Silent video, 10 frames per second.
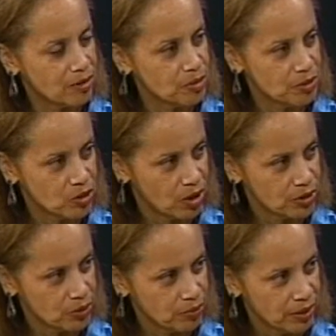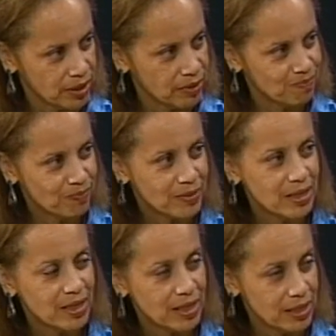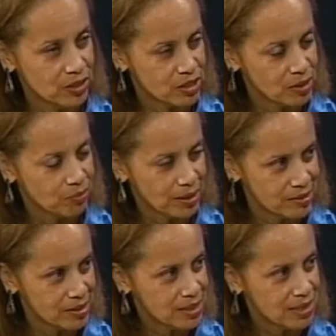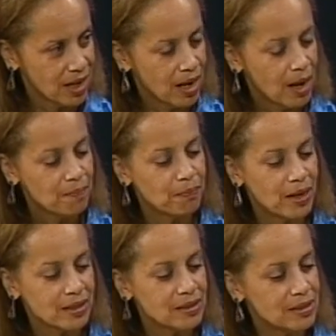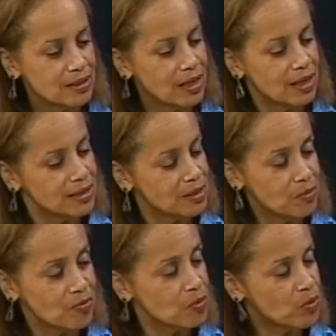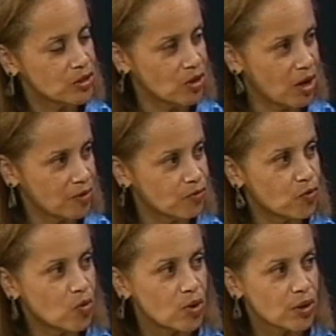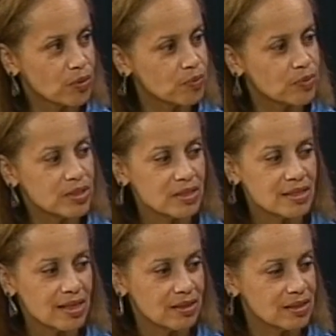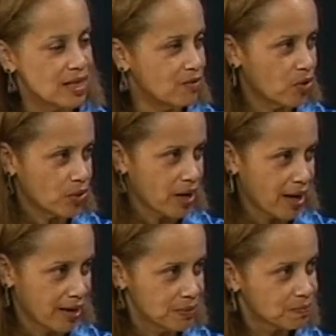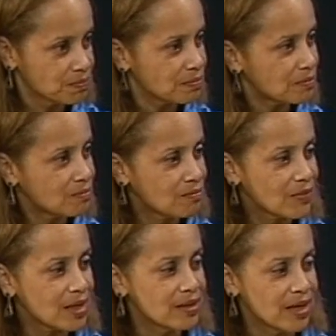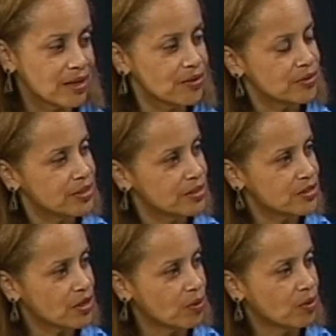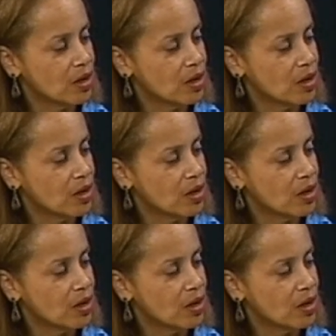to be taught to read in some places, but some of them were taught for reasons that the slave owner had. They either did so